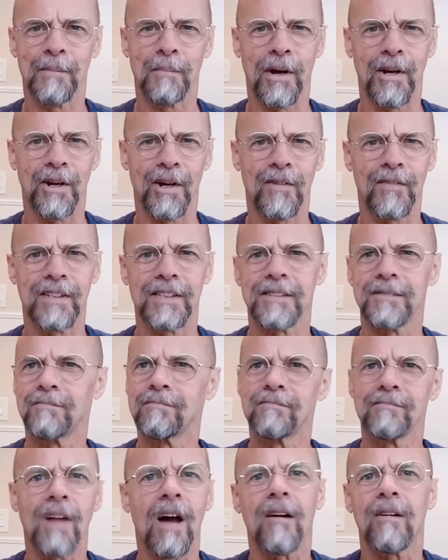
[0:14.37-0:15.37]
Am I nervous?
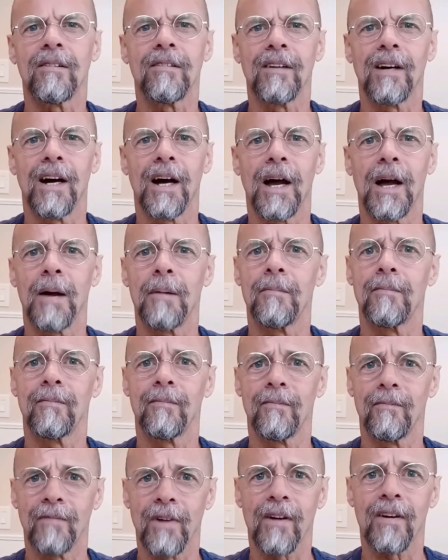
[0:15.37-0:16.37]
No.
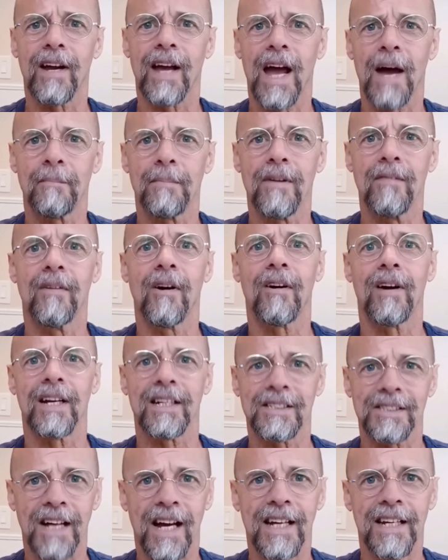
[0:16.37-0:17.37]
I'm very happy, very
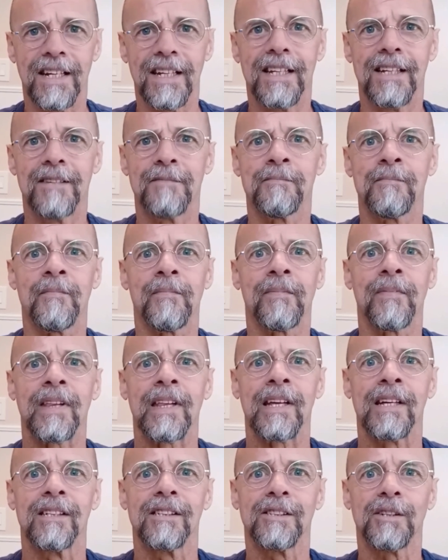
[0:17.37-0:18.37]
excited.
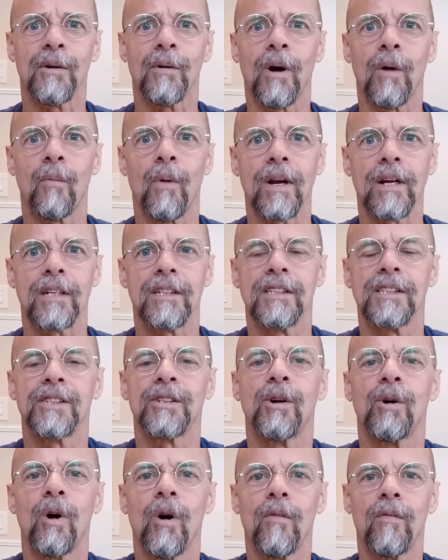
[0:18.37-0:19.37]
So I wanted to
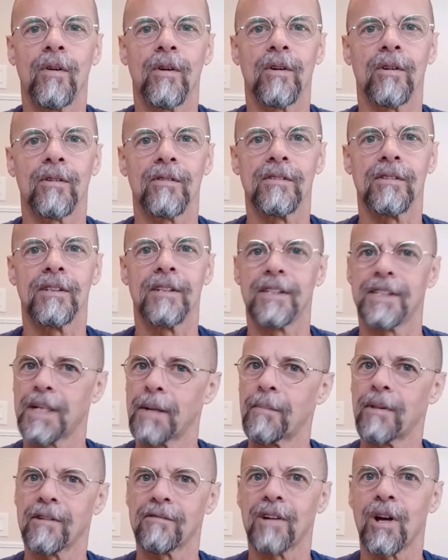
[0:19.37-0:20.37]
just go over
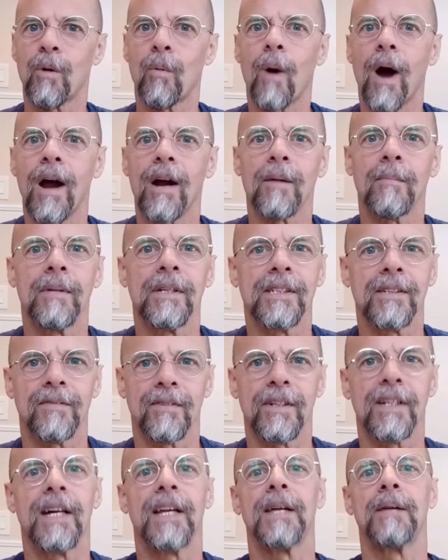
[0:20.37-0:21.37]
some of the requirements
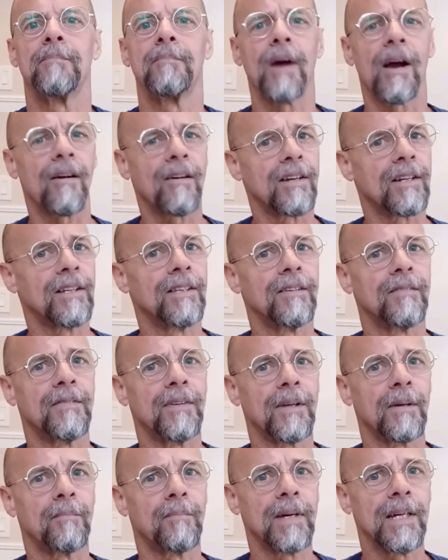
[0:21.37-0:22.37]
for getting married in the
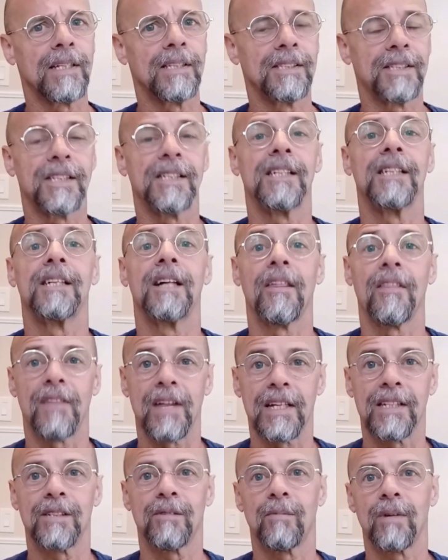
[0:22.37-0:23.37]
Philippines.
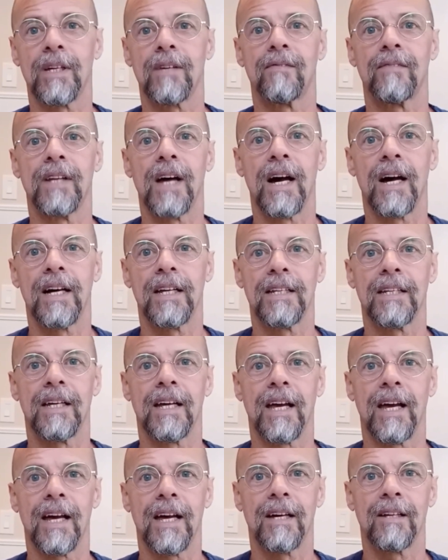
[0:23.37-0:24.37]
Things we have
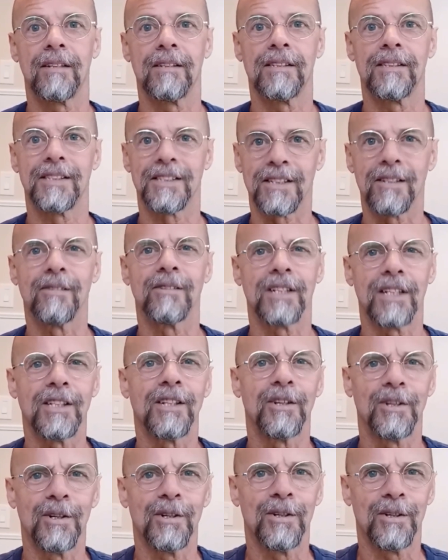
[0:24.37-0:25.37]
done and still need
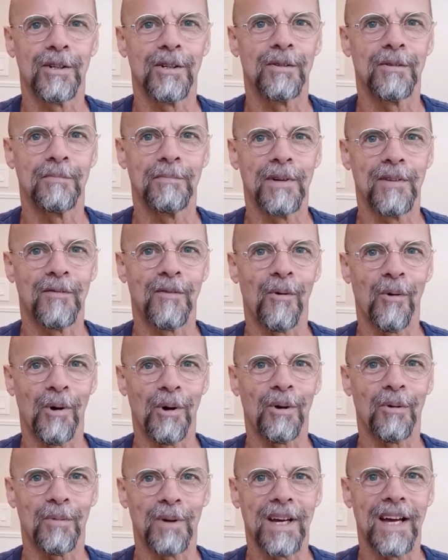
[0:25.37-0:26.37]
to do
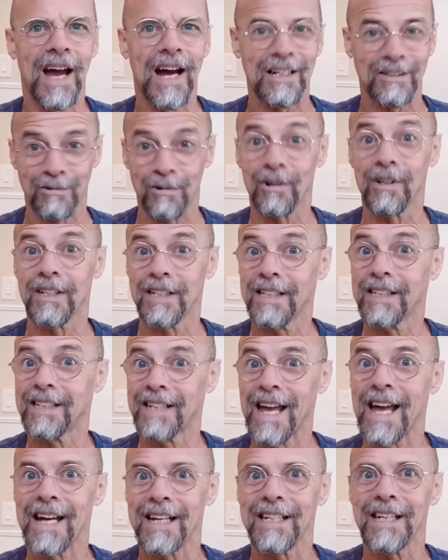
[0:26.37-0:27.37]
before we actually
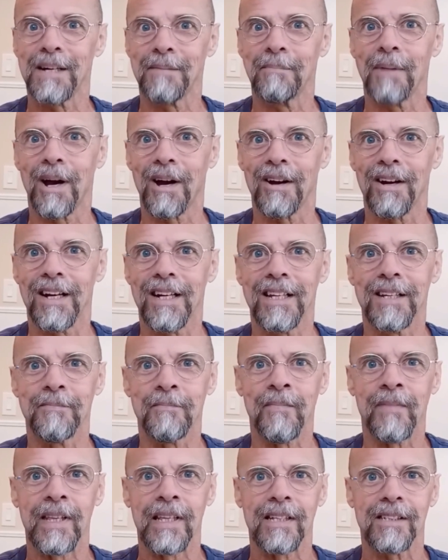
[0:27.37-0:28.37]
can get married.
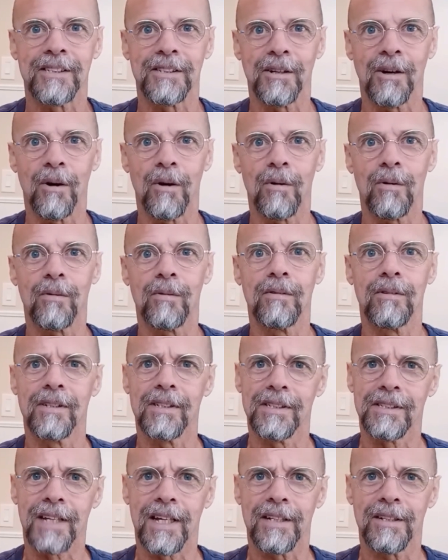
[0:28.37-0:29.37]
So
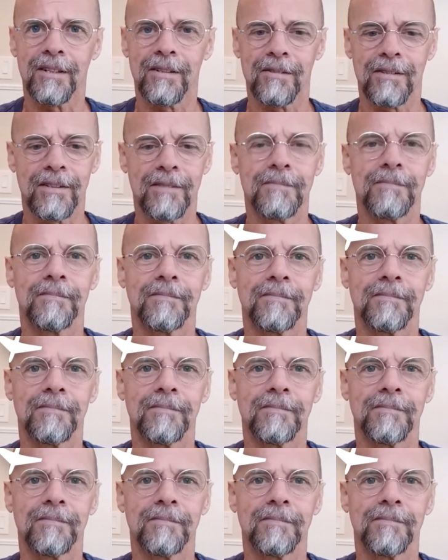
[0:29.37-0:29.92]
stay tuned.